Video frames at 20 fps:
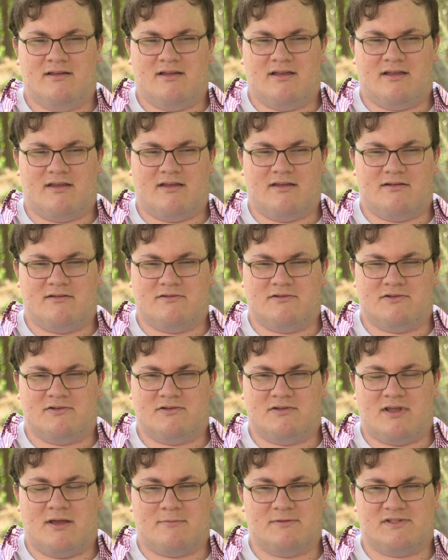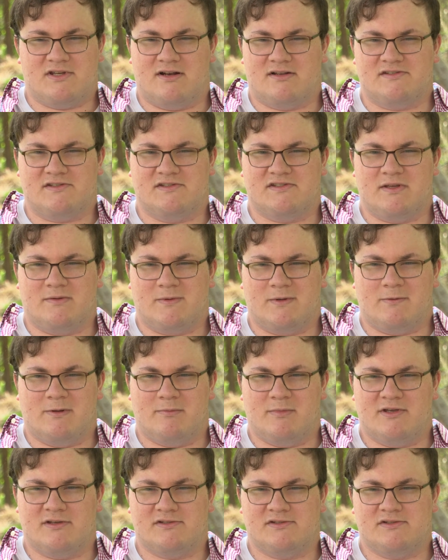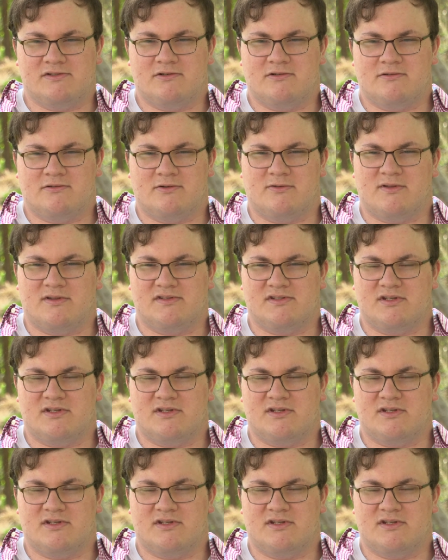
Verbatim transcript: and that was honestly something we missed during the